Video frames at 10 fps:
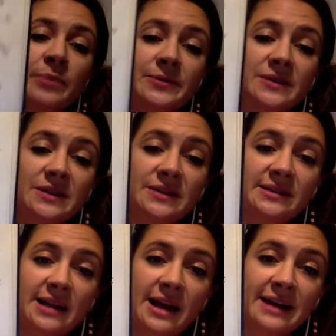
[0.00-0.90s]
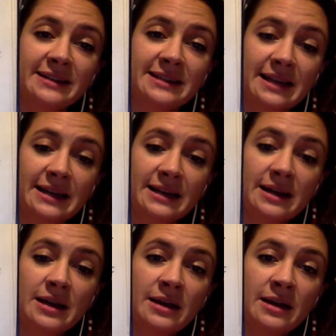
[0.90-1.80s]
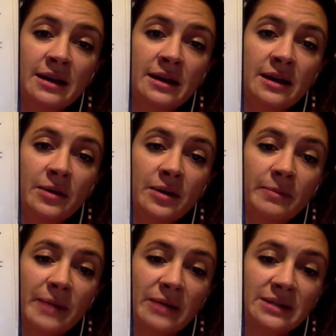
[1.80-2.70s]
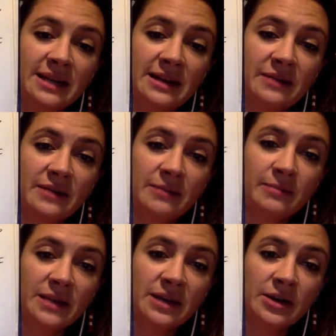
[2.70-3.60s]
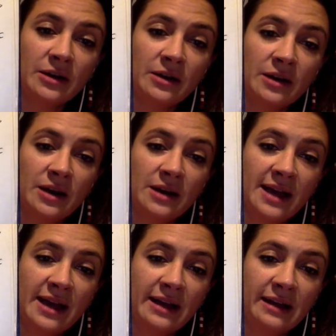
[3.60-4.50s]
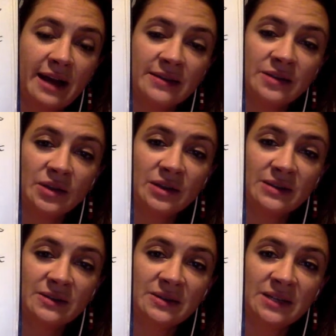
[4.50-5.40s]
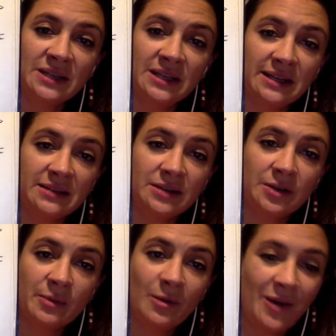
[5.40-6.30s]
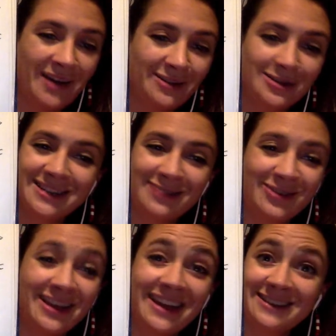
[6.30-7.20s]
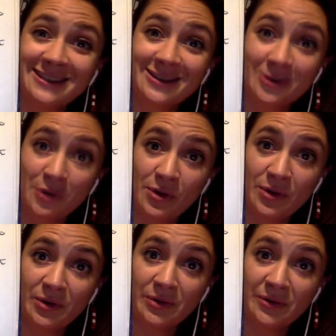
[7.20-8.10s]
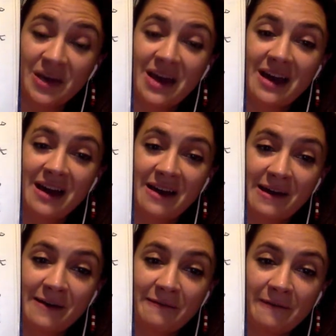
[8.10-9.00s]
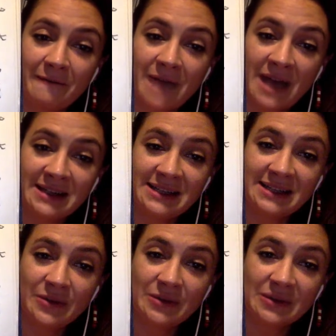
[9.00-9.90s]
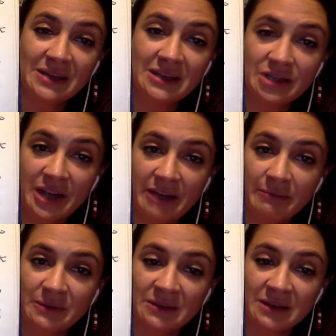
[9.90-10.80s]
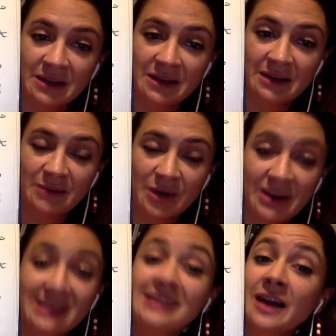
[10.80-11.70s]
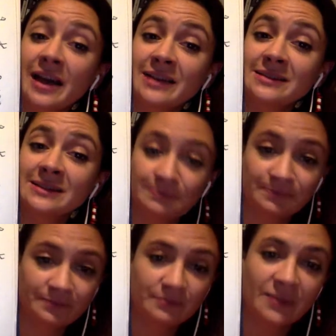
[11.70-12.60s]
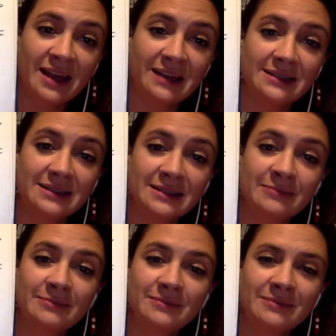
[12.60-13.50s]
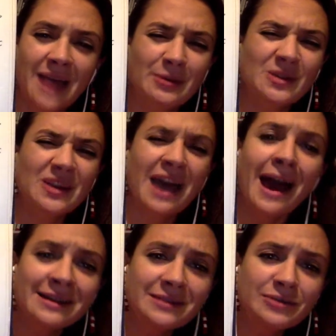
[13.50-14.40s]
poses that I did about 10 of them here. And as you can see, it took me a while just to even get into the groove of finding those key shapes, sorry, key lines. And I was kind of